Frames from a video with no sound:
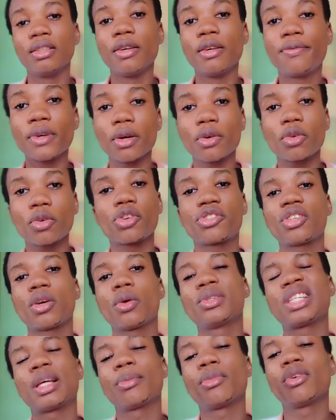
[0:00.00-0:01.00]
the very
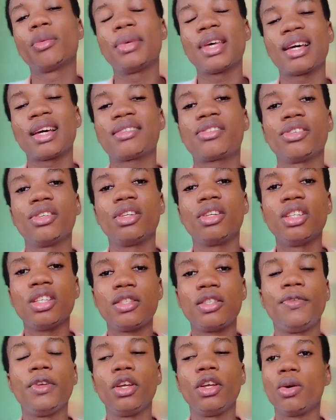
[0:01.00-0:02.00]
question which I'm going to be answering in
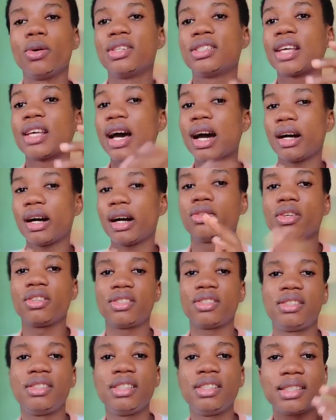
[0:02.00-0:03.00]
this video is, how
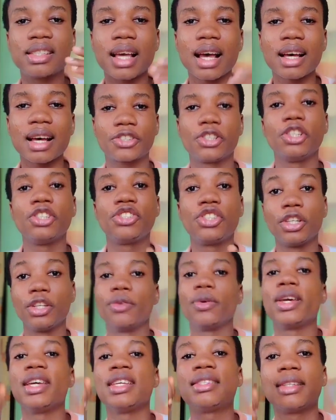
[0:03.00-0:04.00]
does this actually
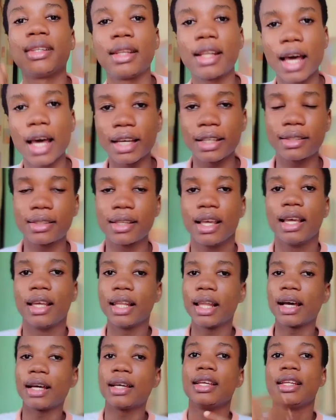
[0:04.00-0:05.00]
generate light?
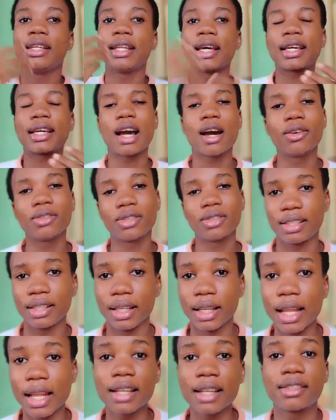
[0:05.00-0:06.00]
Like how does
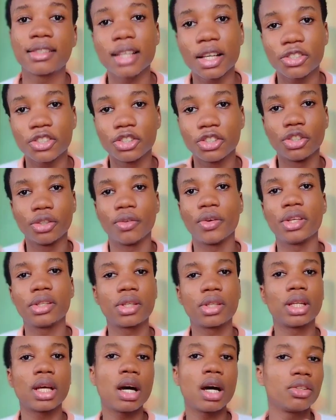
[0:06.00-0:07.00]
the light is actually
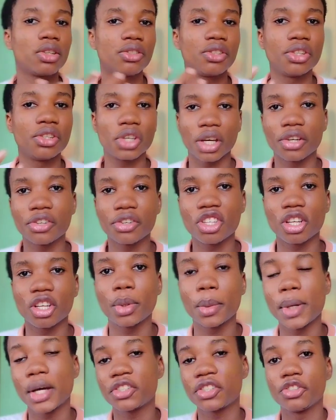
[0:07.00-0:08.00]
generated? How does the incandescent
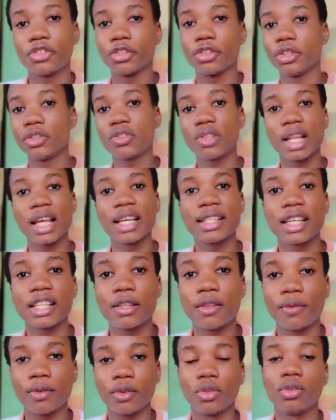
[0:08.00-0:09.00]
bulb actually generate light?
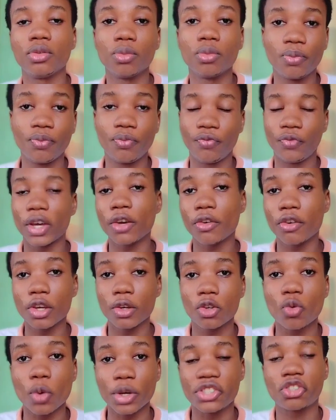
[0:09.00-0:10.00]
That's the
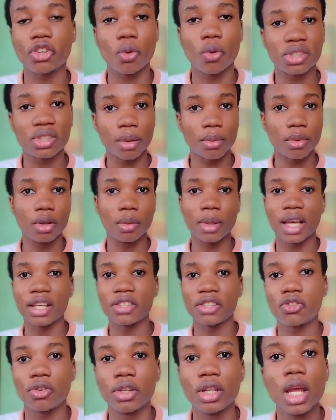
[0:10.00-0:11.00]
very question which I'm going to be
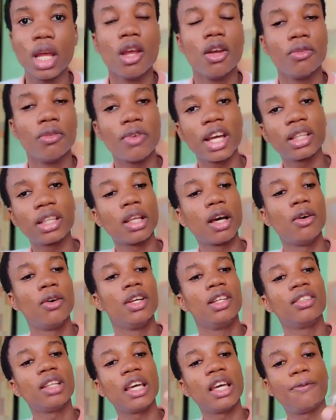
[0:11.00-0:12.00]
answering right now.
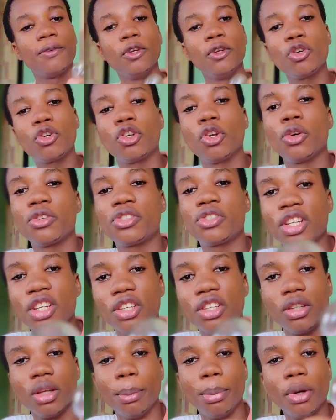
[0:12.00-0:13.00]
If you look
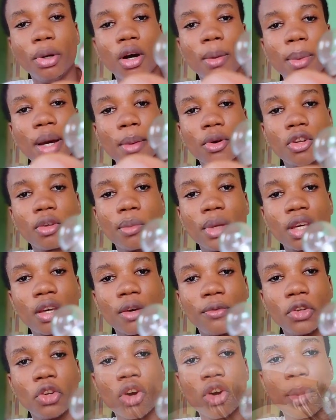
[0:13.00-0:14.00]
closely in the bulb, I'm going to make
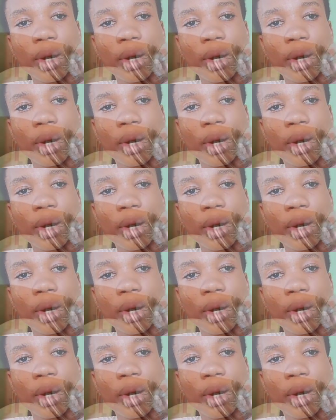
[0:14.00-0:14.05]
a video